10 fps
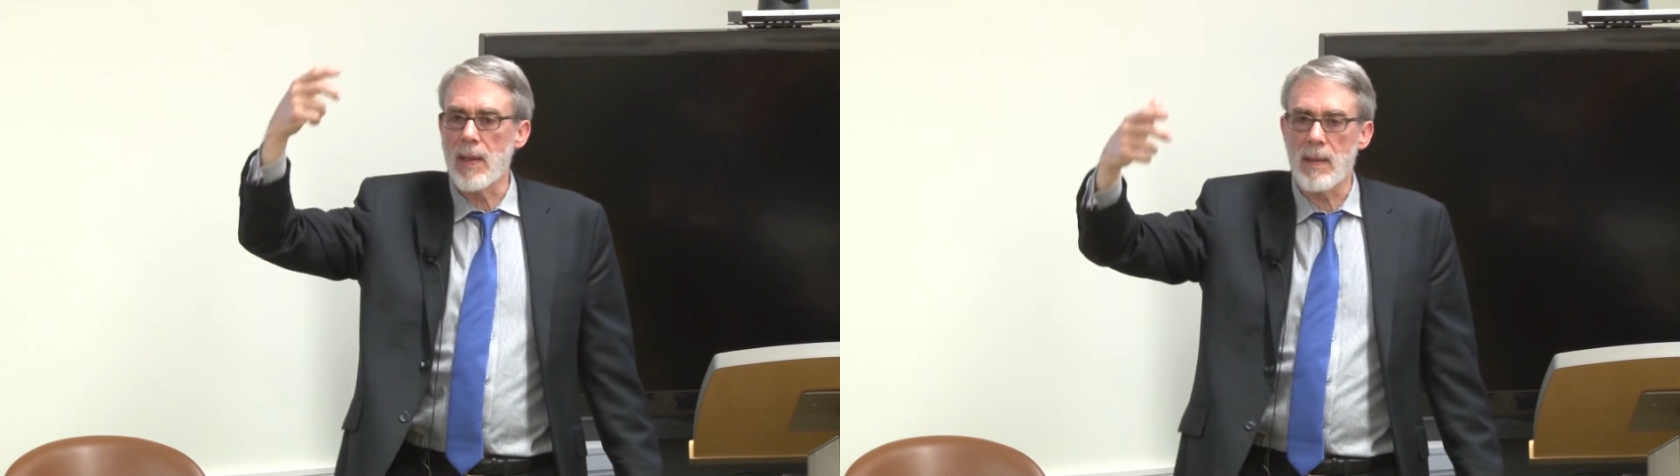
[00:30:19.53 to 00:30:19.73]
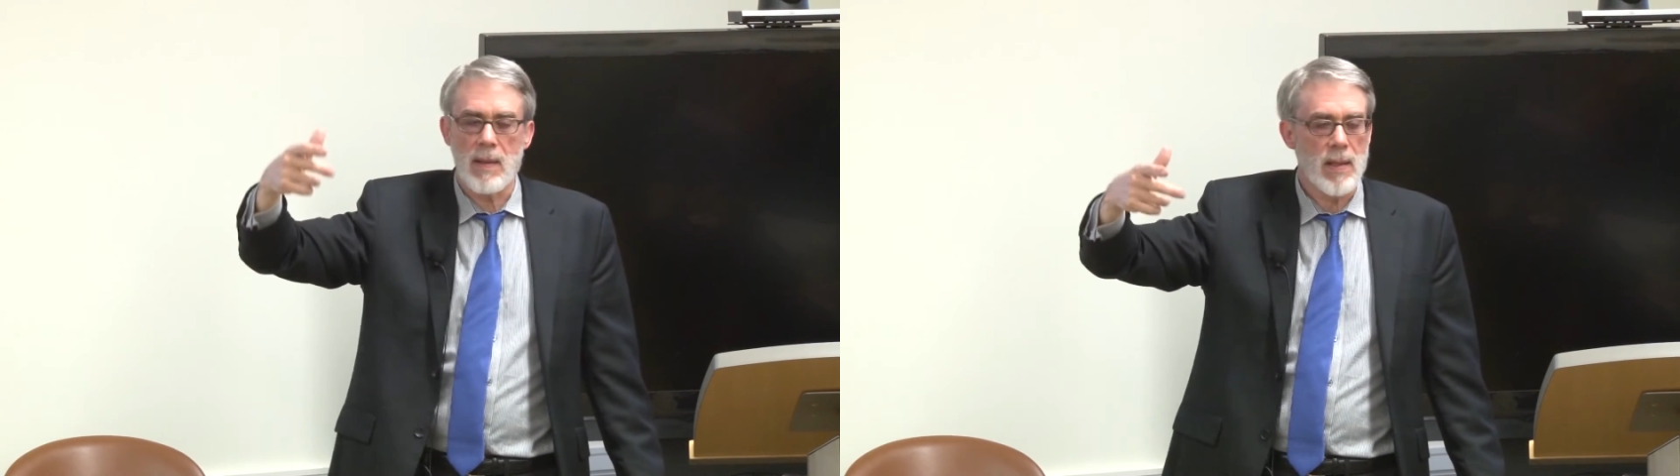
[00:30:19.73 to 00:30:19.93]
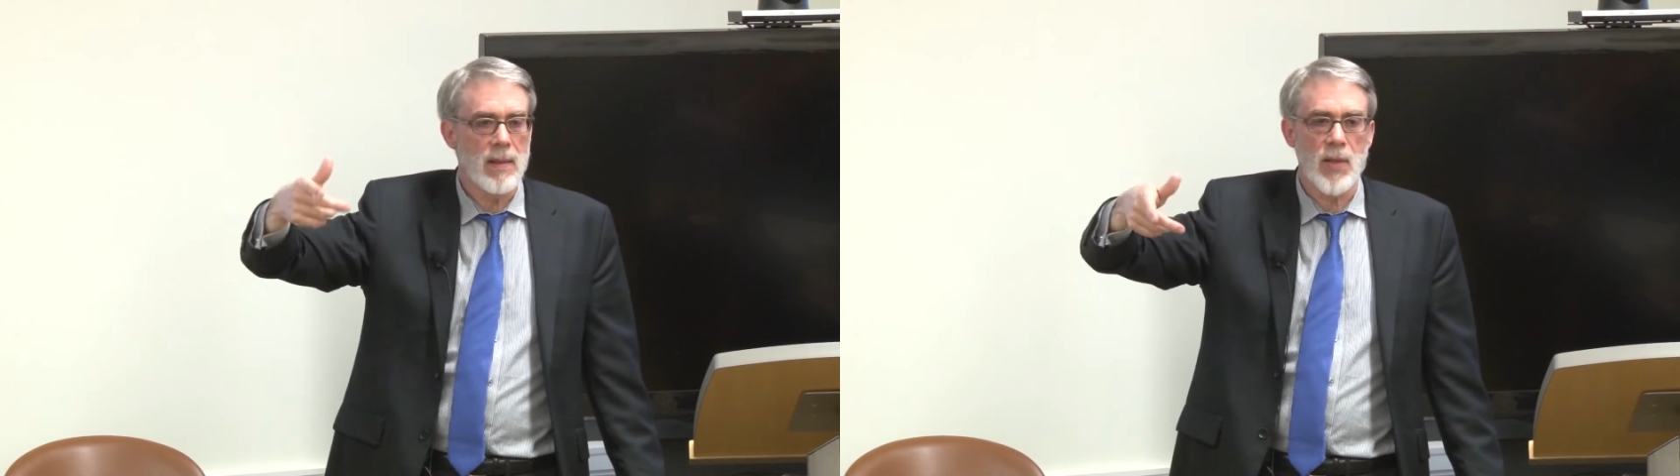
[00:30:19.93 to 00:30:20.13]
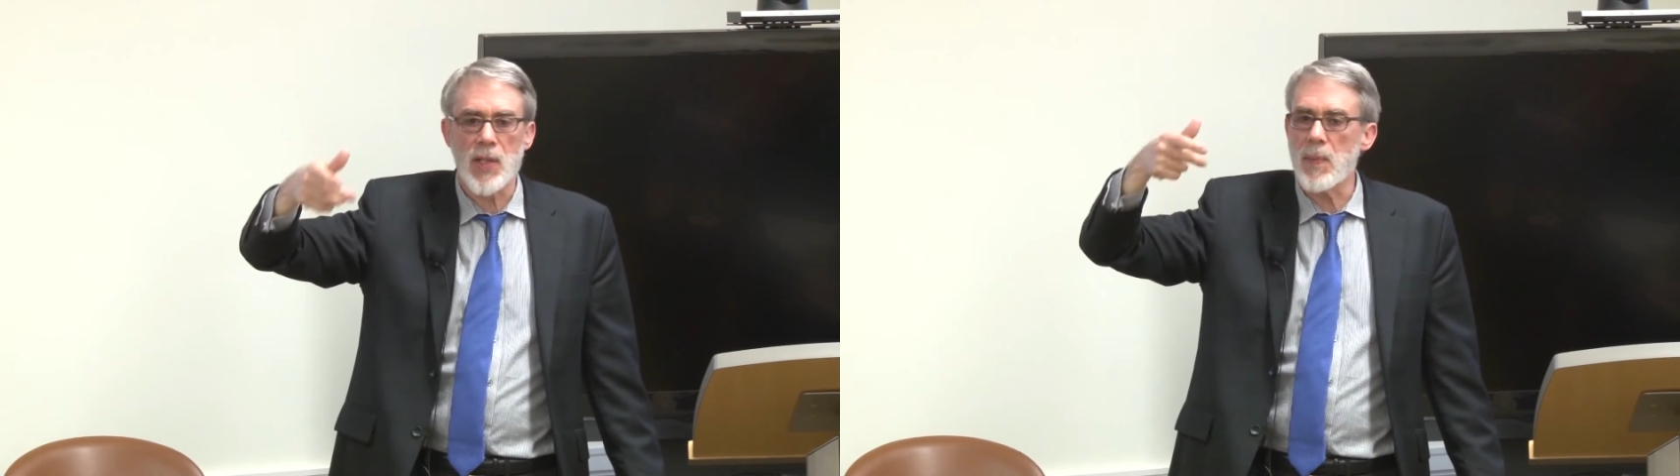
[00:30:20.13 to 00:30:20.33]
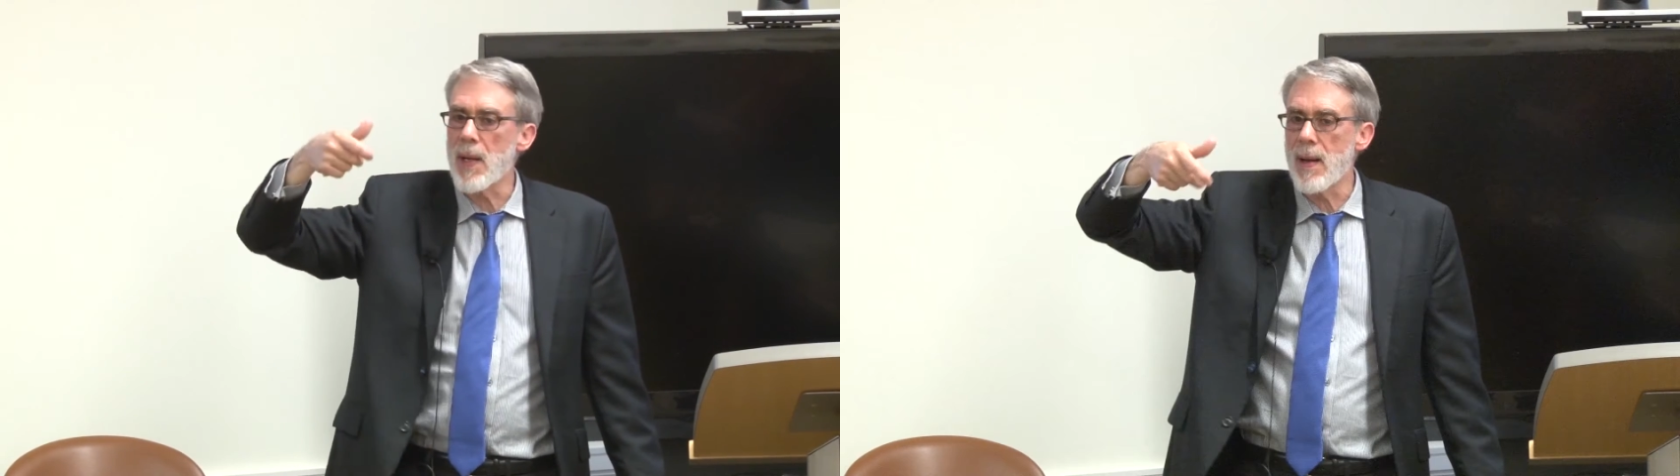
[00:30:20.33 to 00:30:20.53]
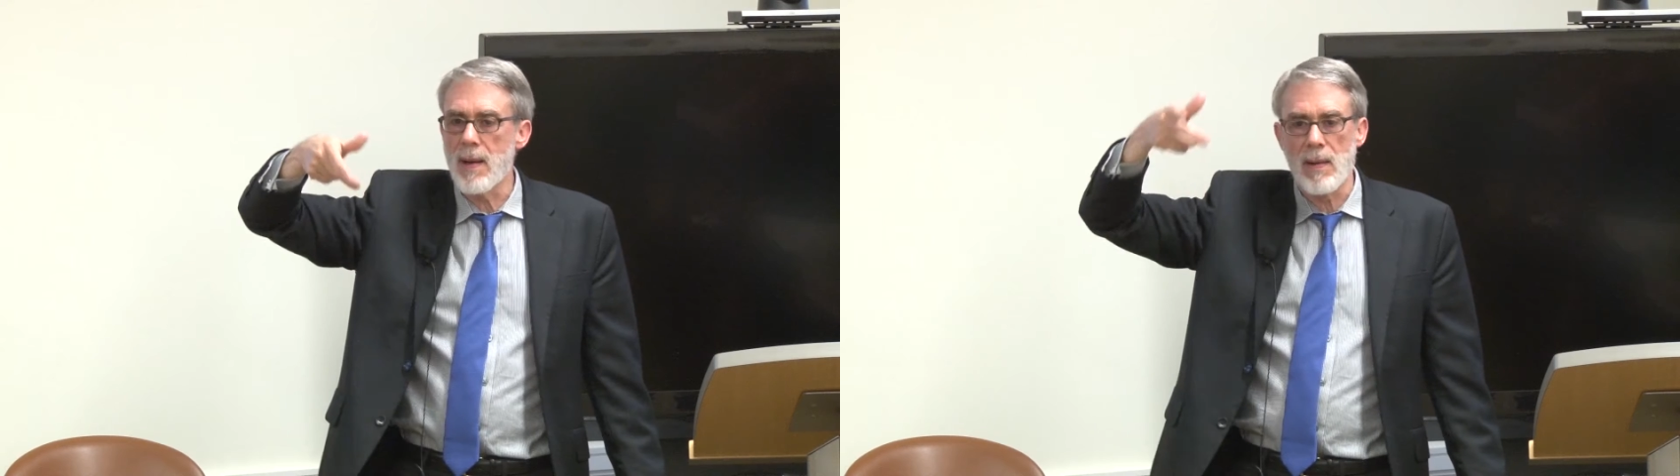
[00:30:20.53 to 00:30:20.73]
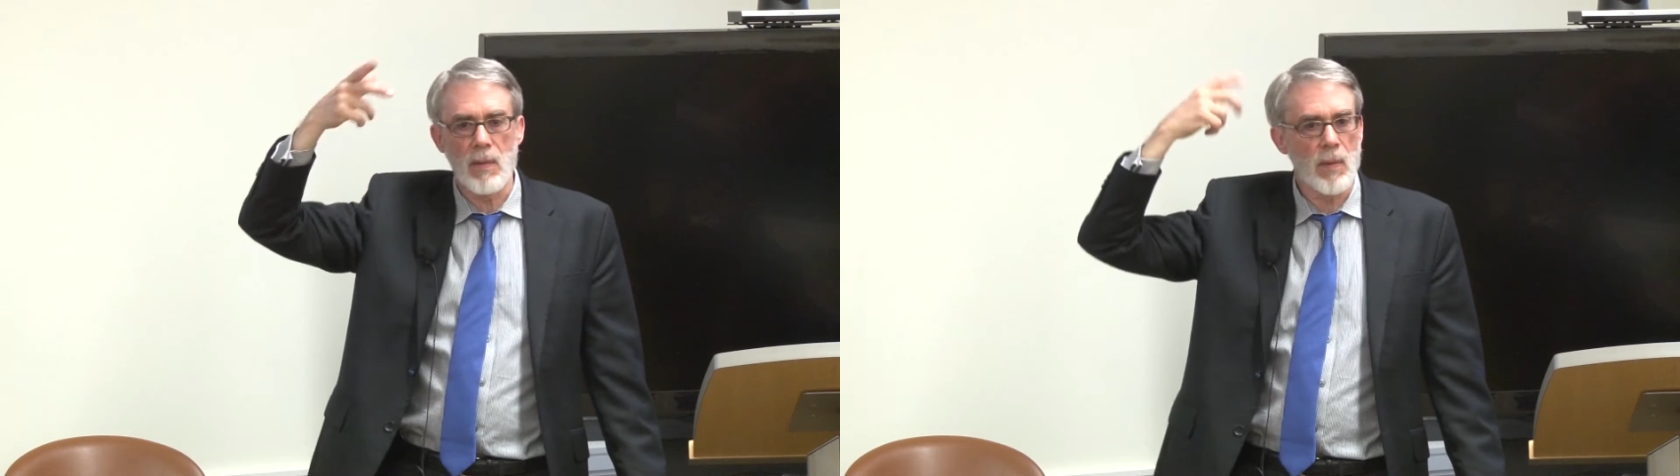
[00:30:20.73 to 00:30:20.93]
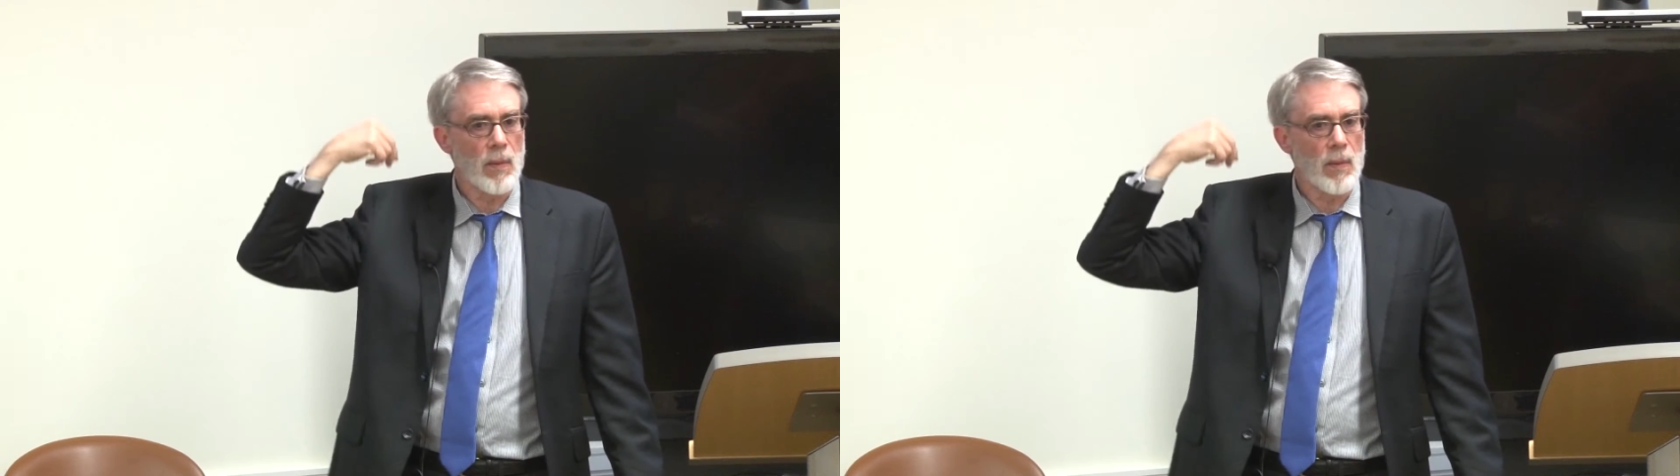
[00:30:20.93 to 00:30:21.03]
and digit span and